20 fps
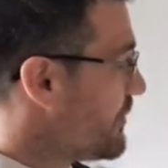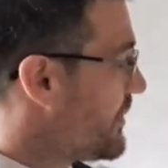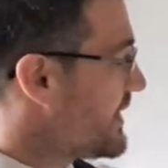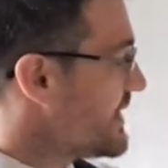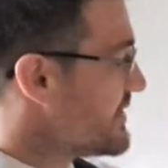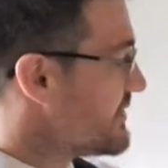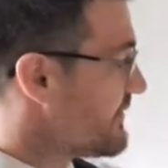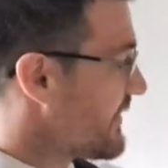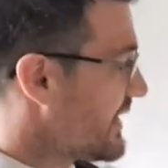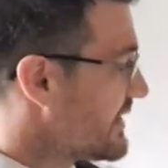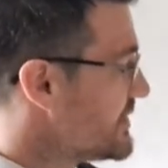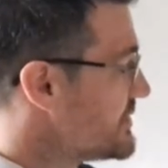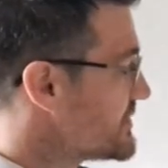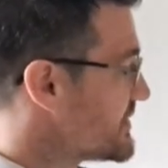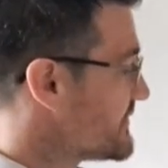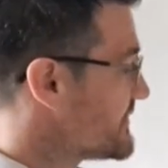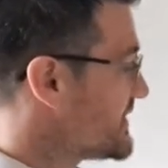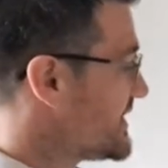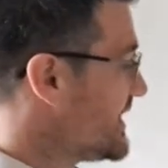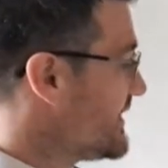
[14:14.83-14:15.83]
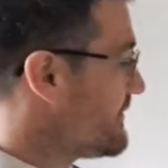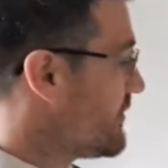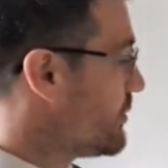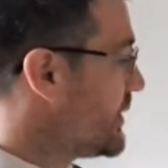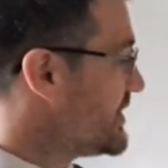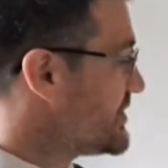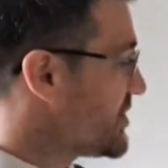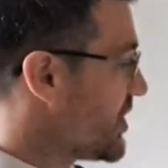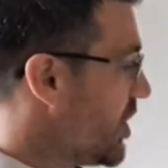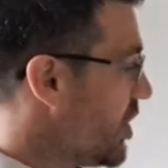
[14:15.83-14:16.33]
the values of t for
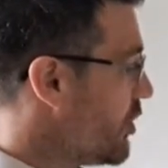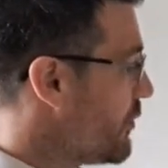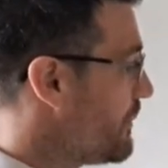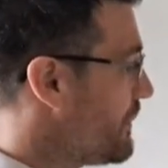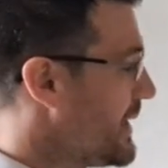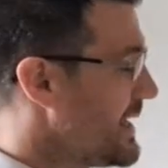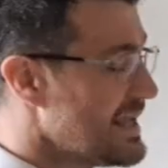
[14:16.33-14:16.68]
which OP